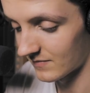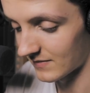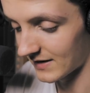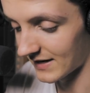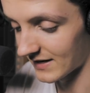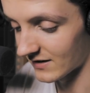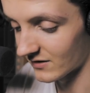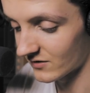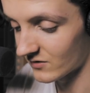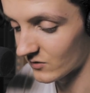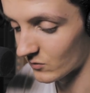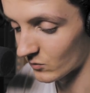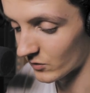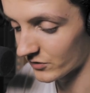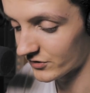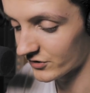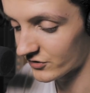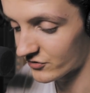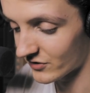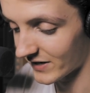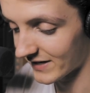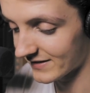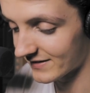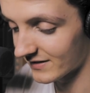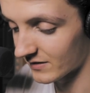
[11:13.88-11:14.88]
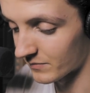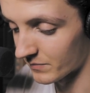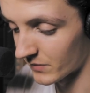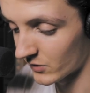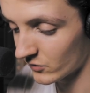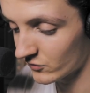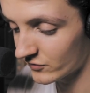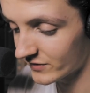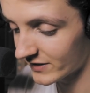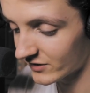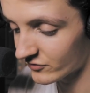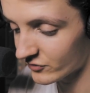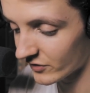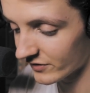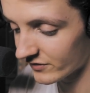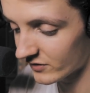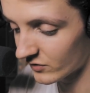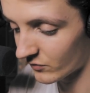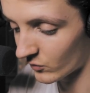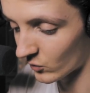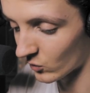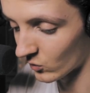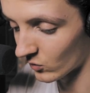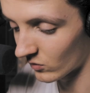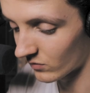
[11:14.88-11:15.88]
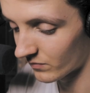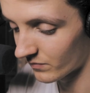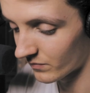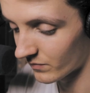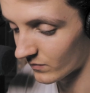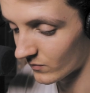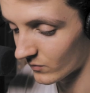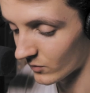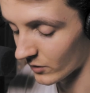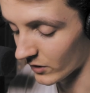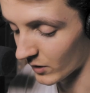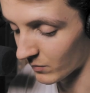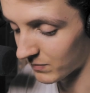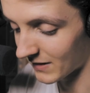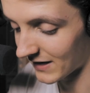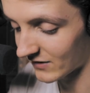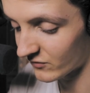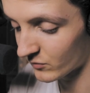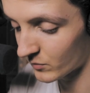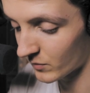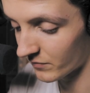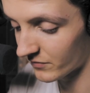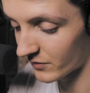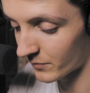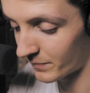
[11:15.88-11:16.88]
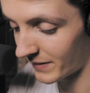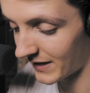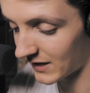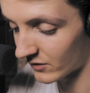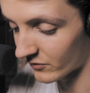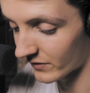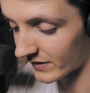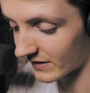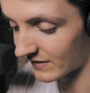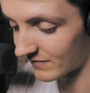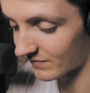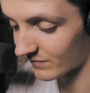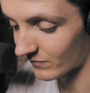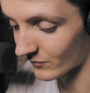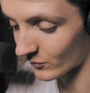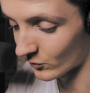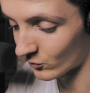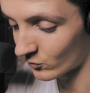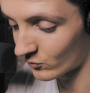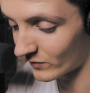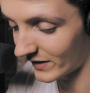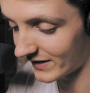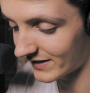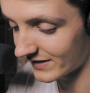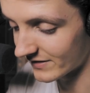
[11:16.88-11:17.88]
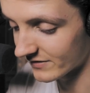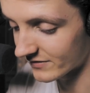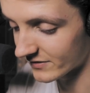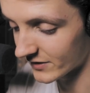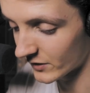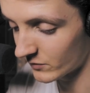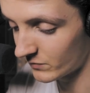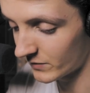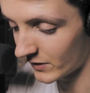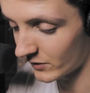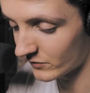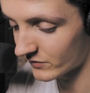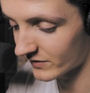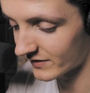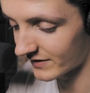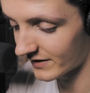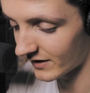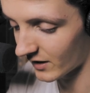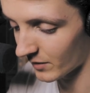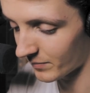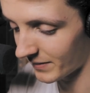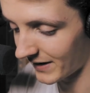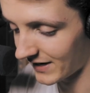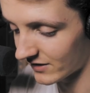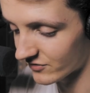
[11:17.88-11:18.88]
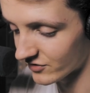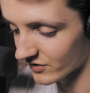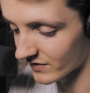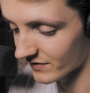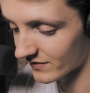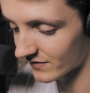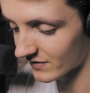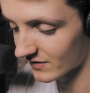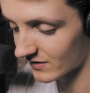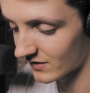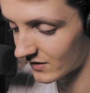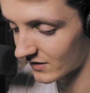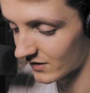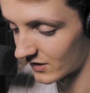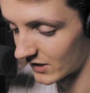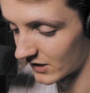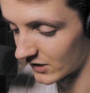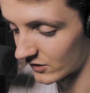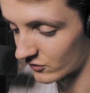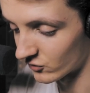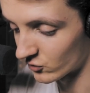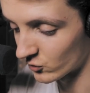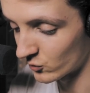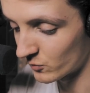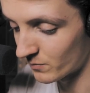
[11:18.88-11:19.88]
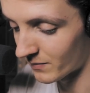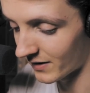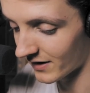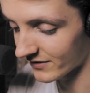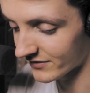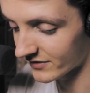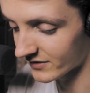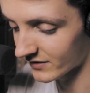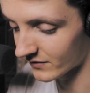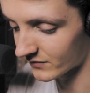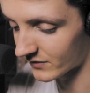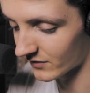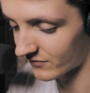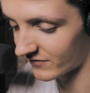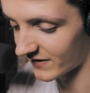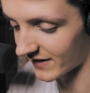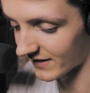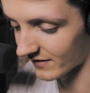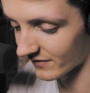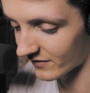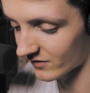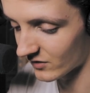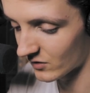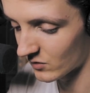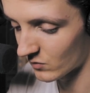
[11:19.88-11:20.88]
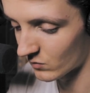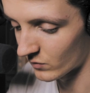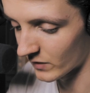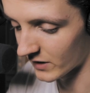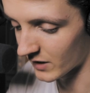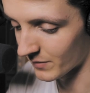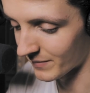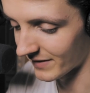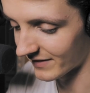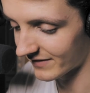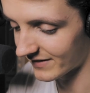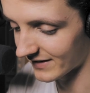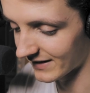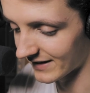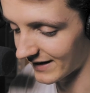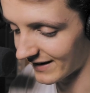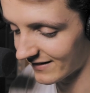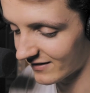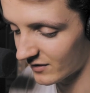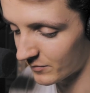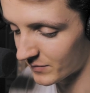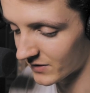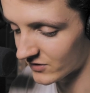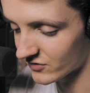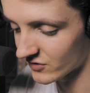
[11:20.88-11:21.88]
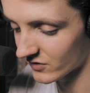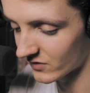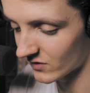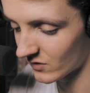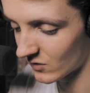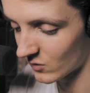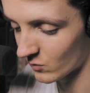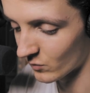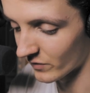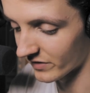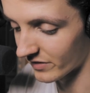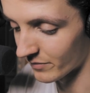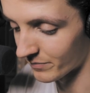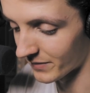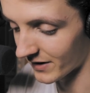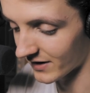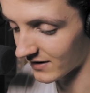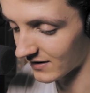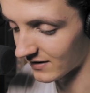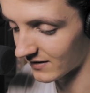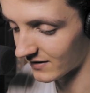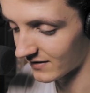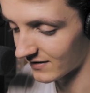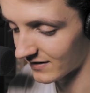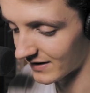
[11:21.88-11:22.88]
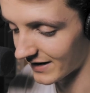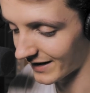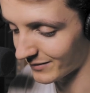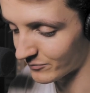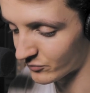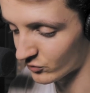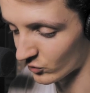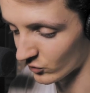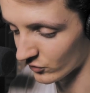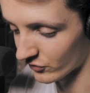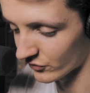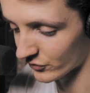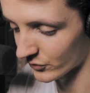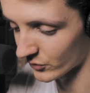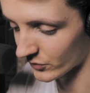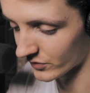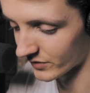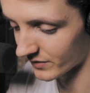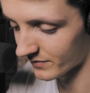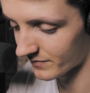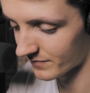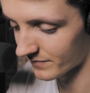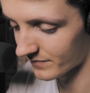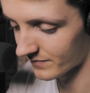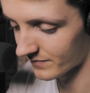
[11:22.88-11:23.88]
And, what attracted most interest of all, on the platform of the pillory, already so noted in our pages, two masters of defence were commencing an exhibition with the buckler and broadsword.